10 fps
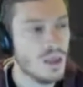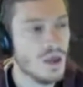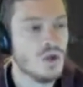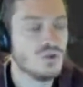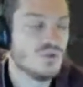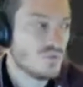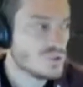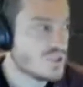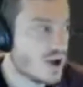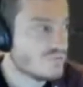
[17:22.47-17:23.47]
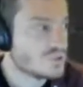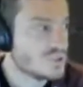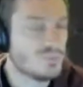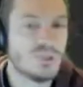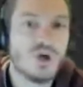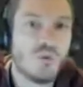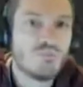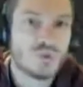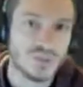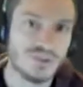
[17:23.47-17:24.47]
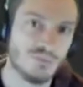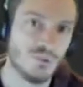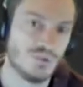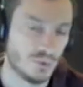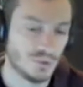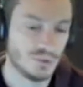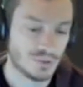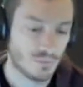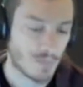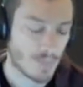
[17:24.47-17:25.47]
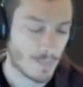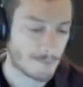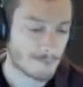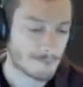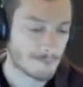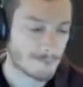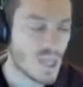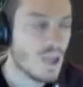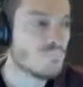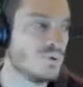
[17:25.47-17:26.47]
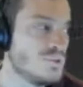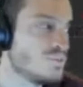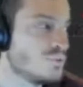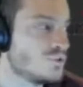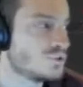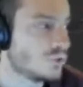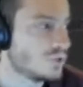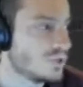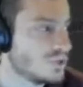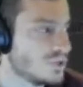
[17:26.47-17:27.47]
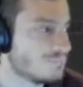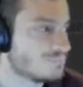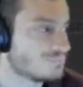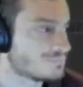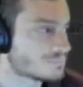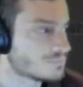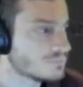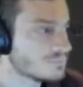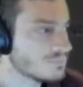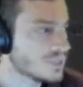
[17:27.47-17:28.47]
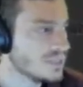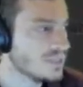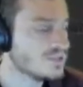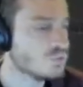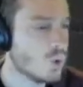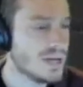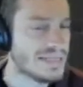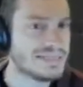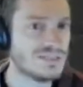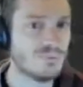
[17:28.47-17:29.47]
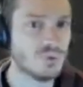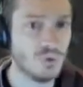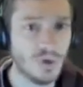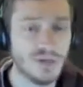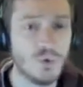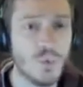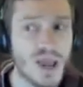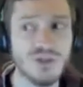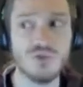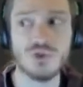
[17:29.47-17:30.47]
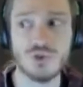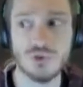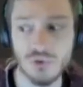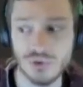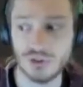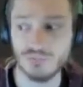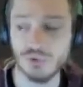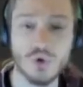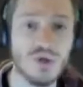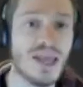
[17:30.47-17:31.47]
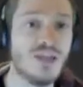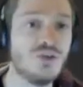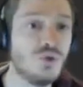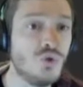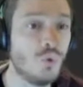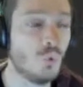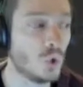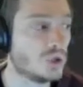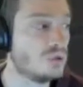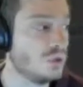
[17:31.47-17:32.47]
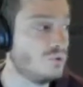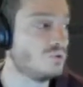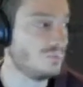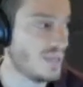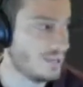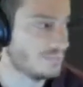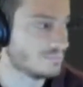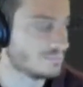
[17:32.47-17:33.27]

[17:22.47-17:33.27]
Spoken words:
So first off, there's something called principal storage. Principal storage is what is deployed when you choose to deploy a new workload domain.